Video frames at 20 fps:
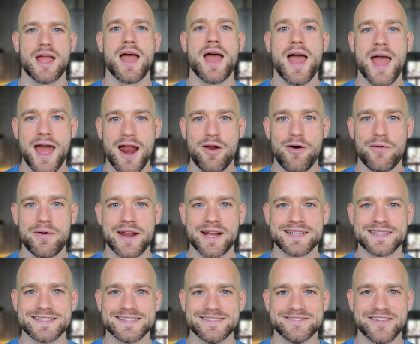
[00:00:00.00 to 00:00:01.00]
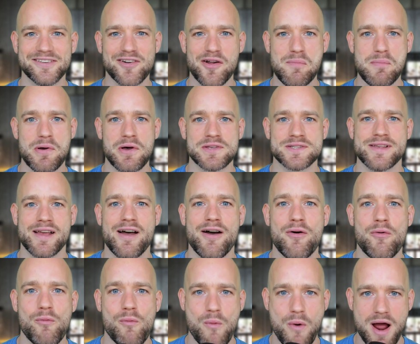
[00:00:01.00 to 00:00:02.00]
Hello React Native developers,
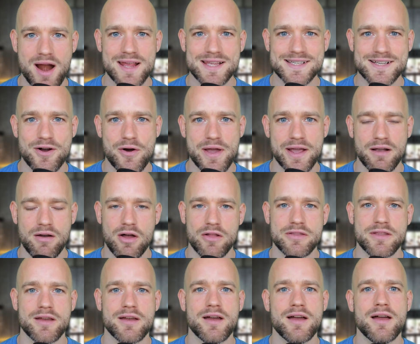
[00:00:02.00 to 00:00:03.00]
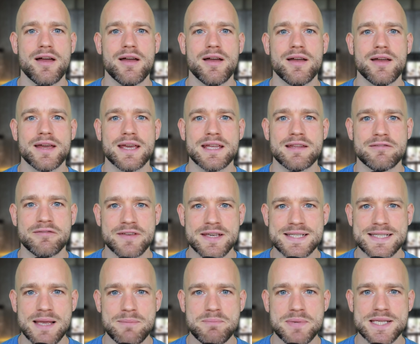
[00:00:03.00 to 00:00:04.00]
what is going on? In
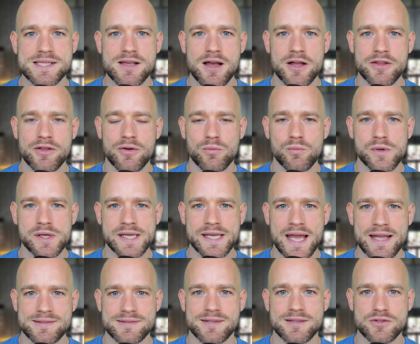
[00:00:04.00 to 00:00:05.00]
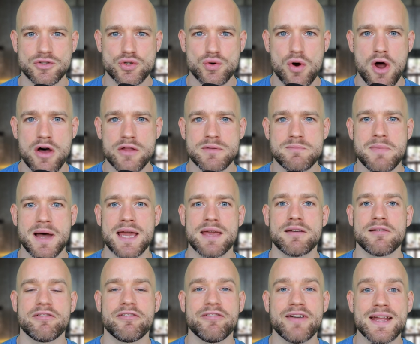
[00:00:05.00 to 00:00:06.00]
this episode, we get drawn by
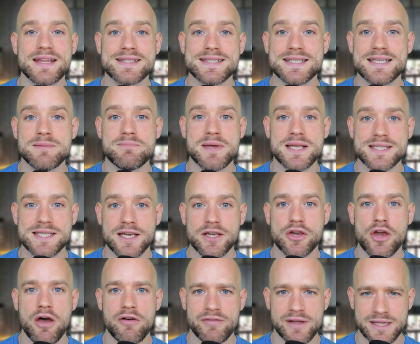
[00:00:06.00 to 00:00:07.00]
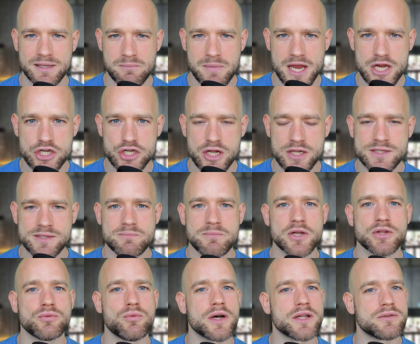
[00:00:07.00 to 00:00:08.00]
fancy Bezier curve animations,
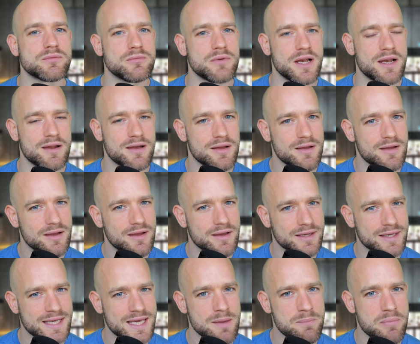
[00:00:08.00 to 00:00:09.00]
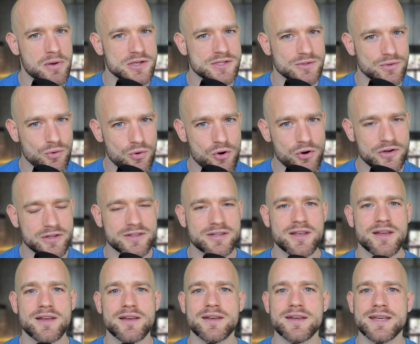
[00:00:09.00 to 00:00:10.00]
but what will keep us hooked
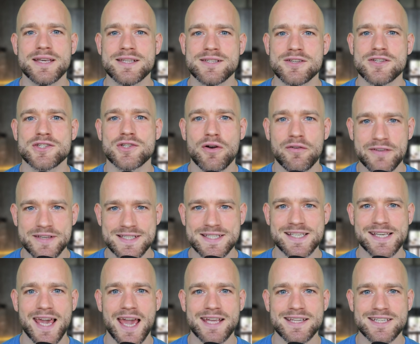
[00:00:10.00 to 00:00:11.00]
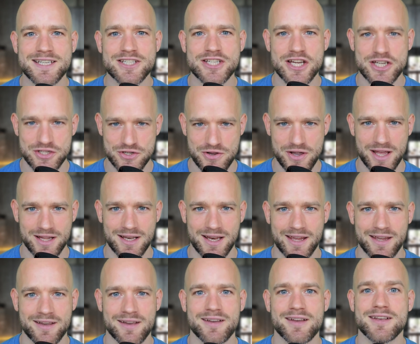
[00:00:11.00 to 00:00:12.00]
is a sophisticated gesture
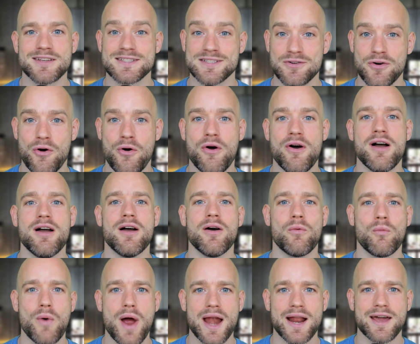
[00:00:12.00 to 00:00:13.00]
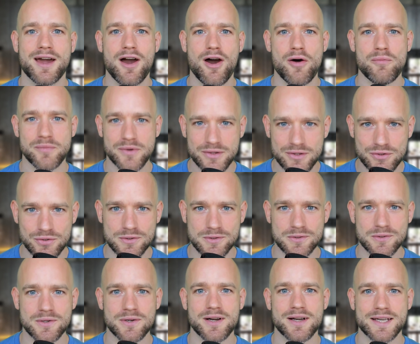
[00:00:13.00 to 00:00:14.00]
handling. So welcome
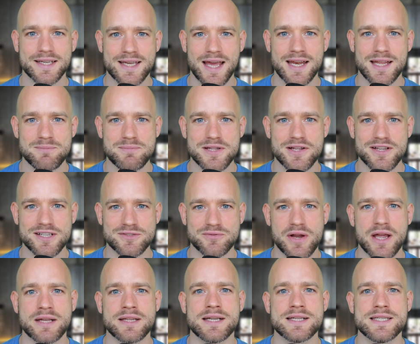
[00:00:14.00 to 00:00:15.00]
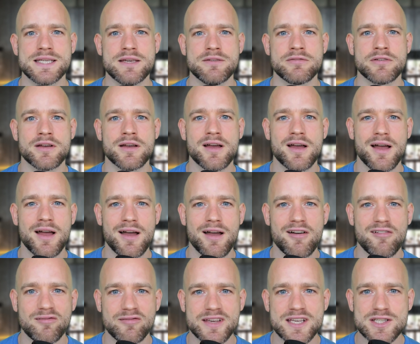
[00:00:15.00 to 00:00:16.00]
to Can It Be Done in React Native?
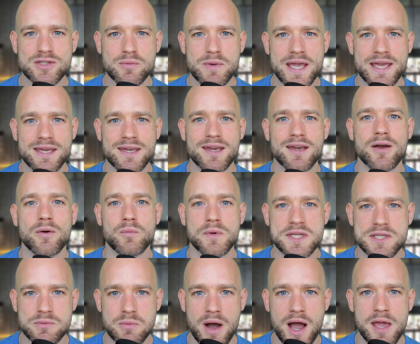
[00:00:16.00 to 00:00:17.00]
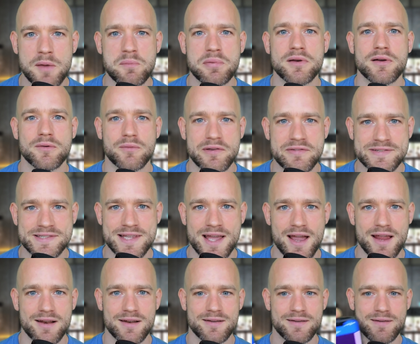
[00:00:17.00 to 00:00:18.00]
This week, we swipe with
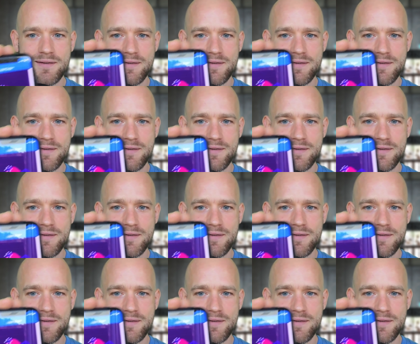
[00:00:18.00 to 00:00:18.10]
style.